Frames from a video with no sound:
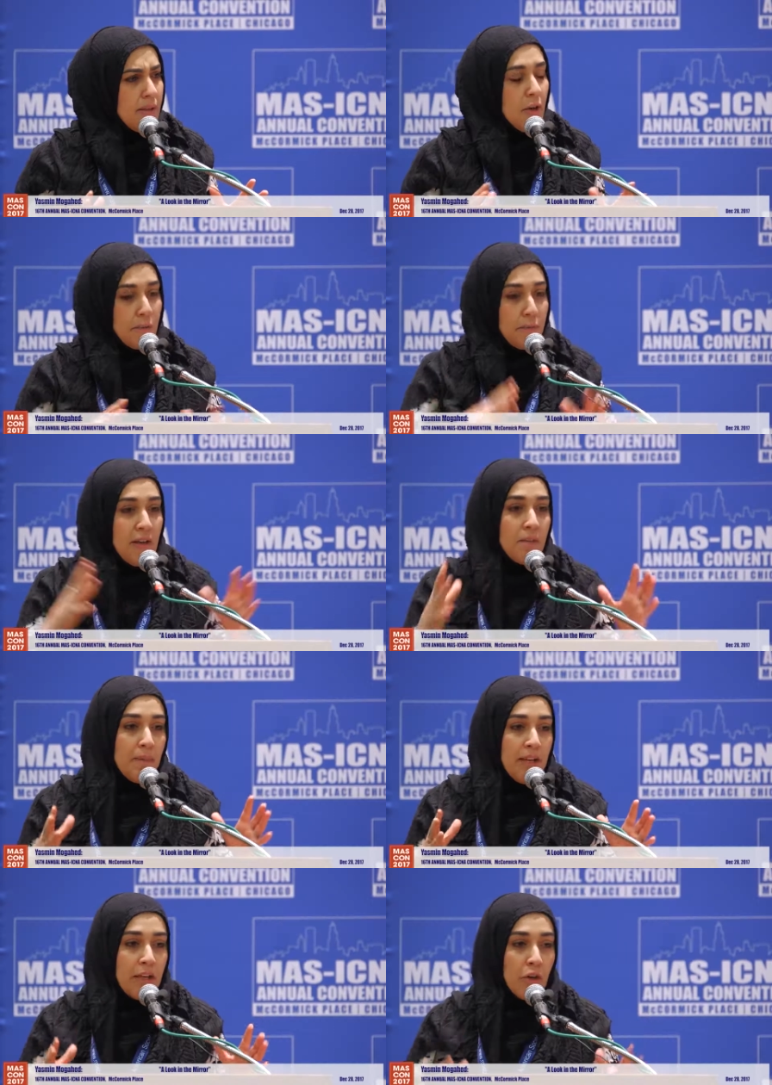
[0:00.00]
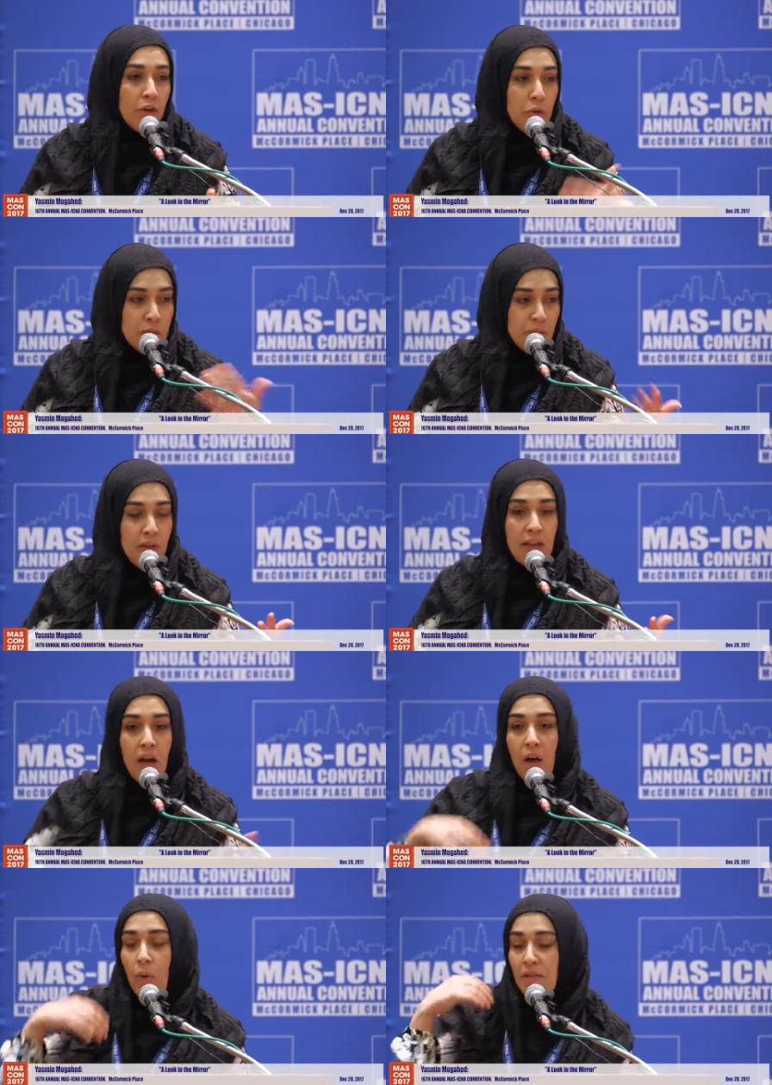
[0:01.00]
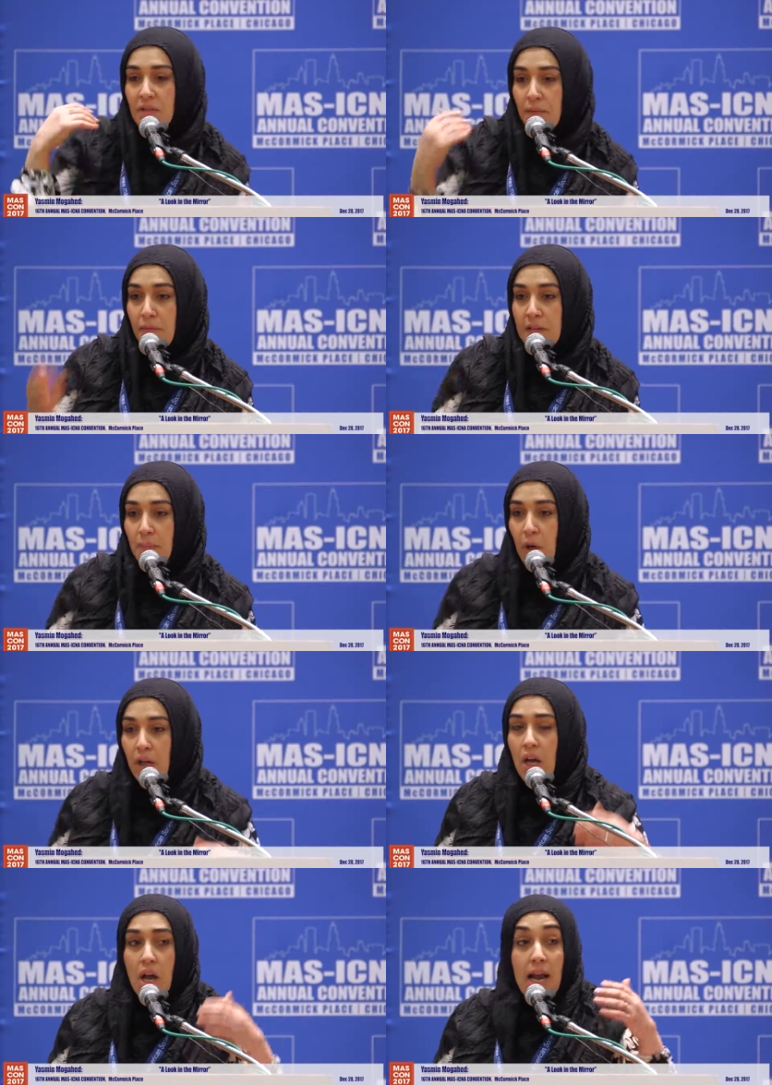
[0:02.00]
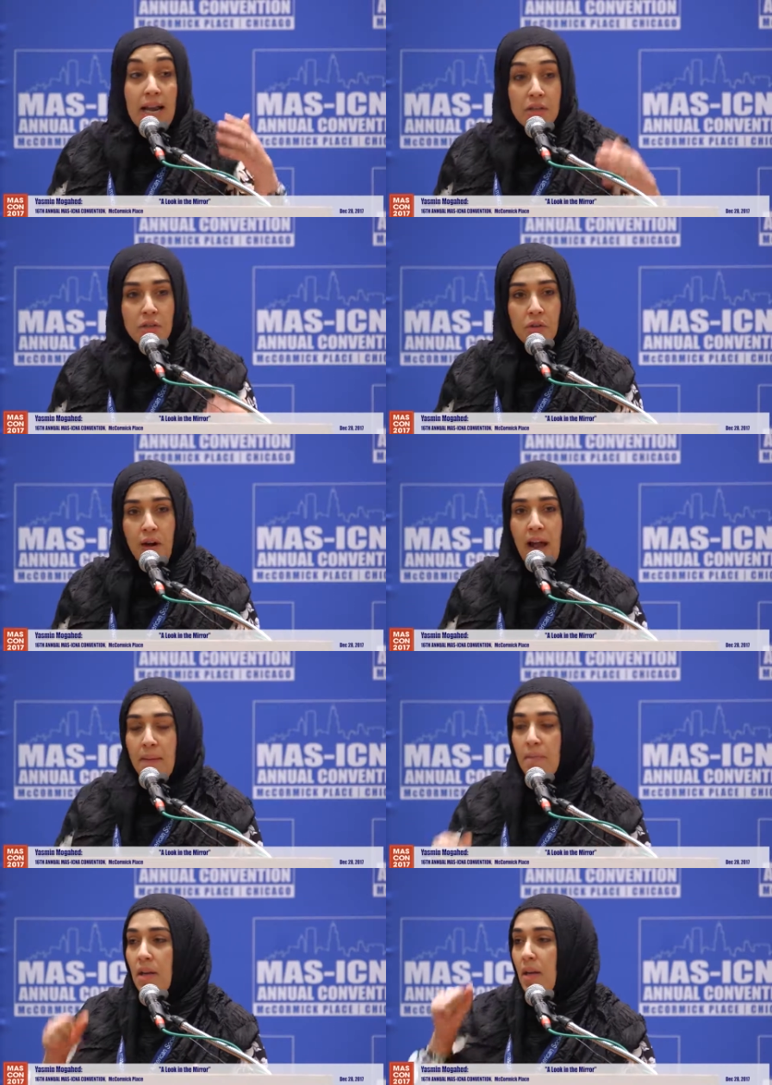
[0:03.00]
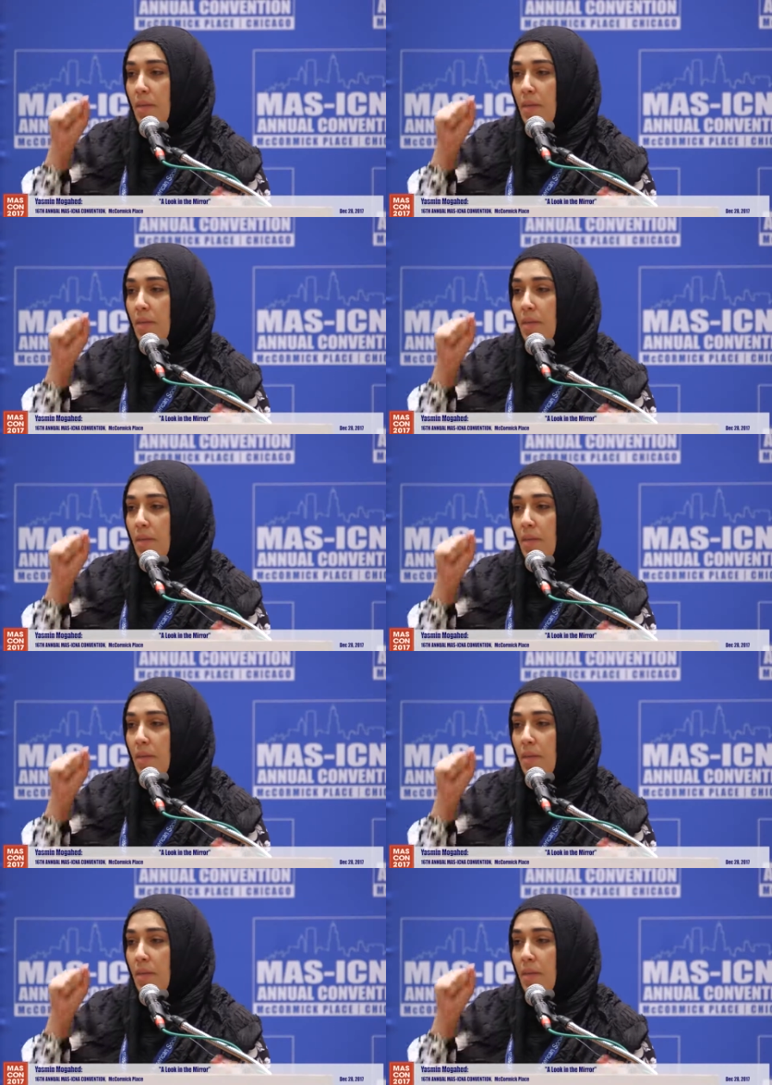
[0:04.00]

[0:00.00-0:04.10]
your feed meaning your news feed, uh, whether it's on Facebook, Instagram,